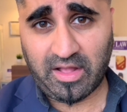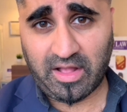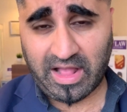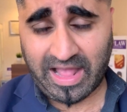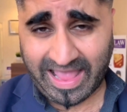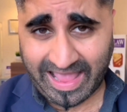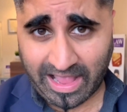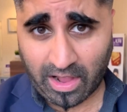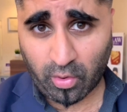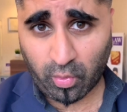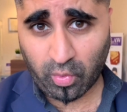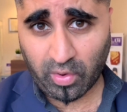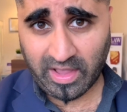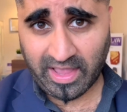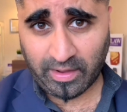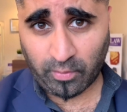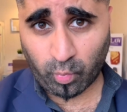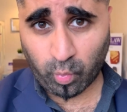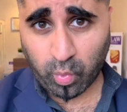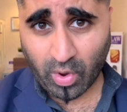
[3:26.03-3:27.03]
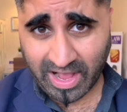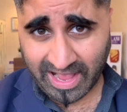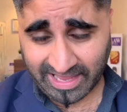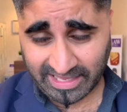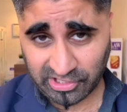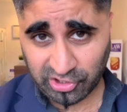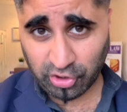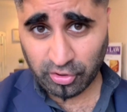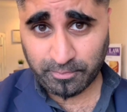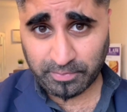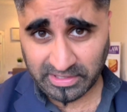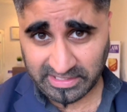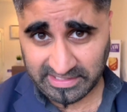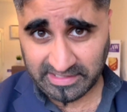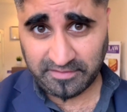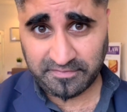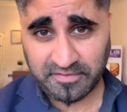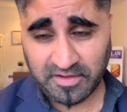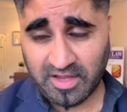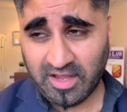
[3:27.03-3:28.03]
how and why you
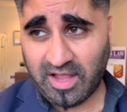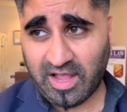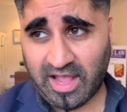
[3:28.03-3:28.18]
believe